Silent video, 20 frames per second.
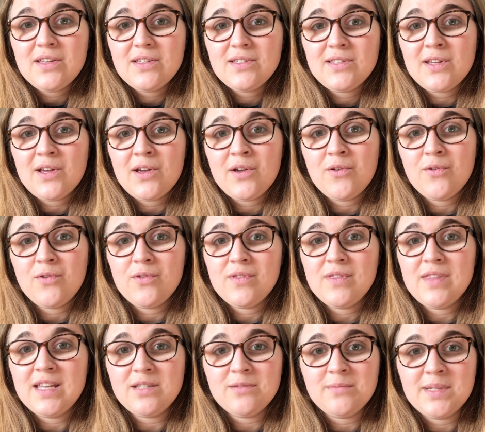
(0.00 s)
So
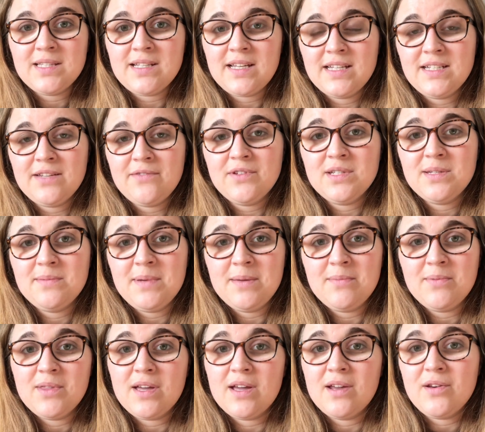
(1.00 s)
this will be slightly different to
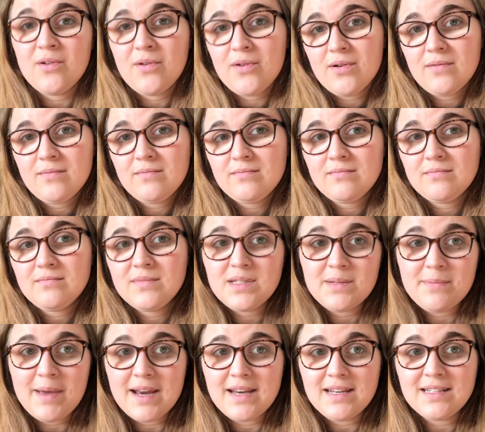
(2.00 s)
people that are not
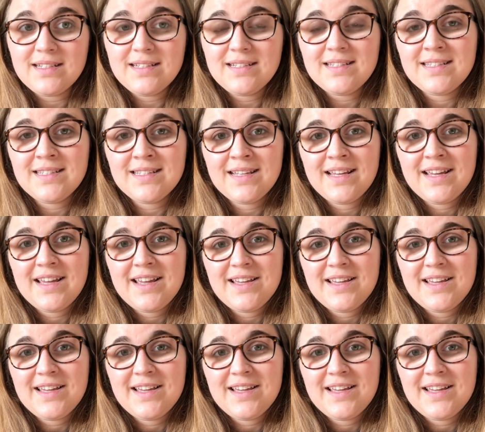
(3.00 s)
dependents.